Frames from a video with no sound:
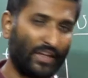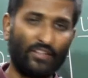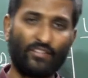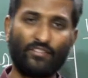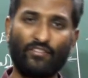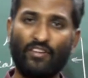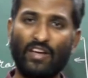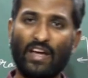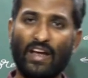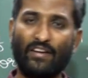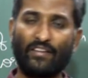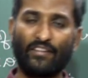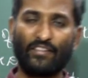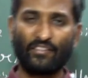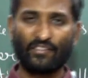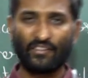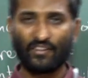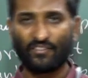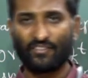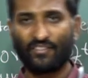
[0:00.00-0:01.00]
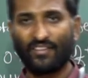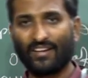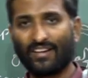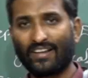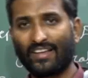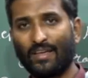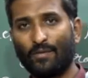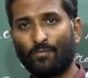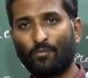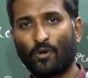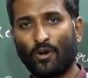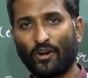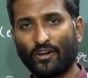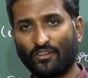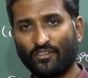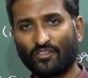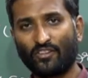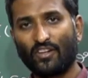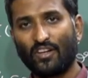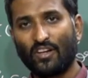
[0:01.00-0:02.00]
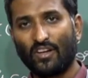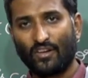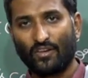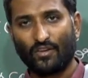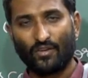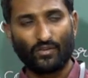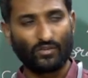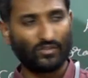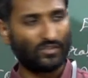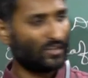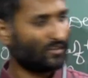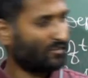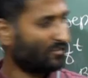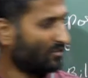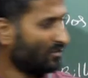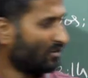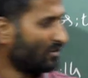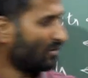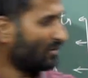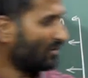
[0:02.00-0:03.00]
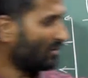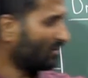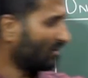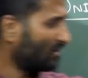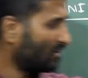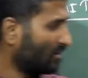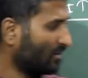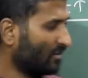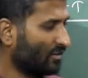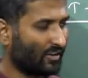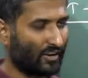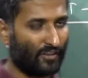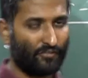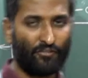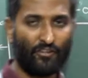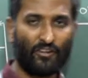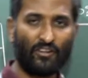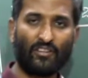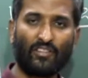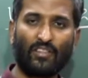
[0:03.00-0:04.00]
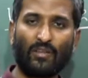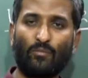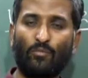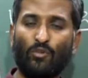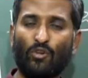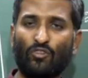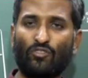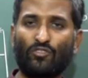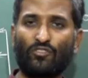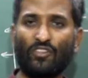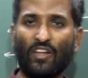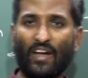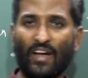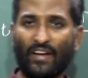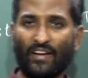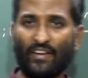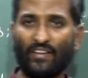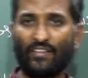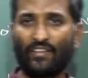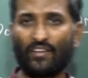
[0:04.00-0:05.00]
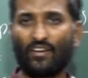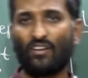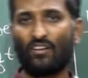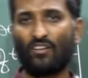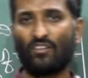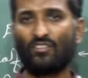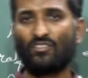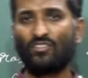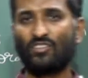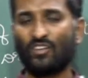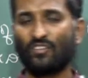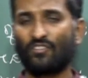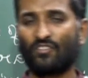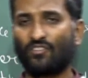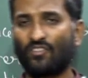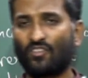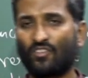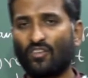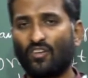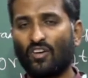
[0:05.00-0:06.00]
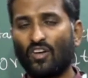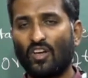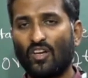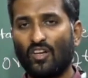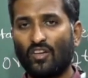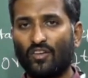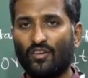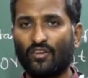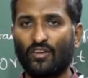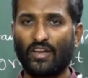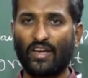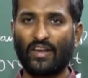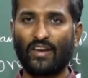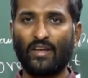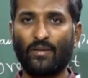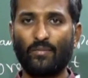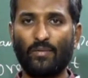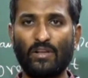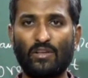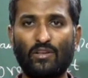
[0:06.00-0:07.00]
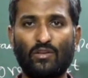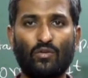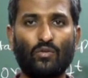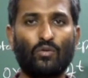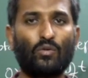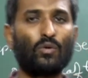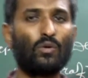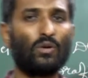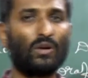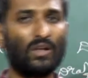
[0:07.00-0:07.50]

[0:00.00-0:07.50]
today we are discuss the key points. You just refer the books and just you can able to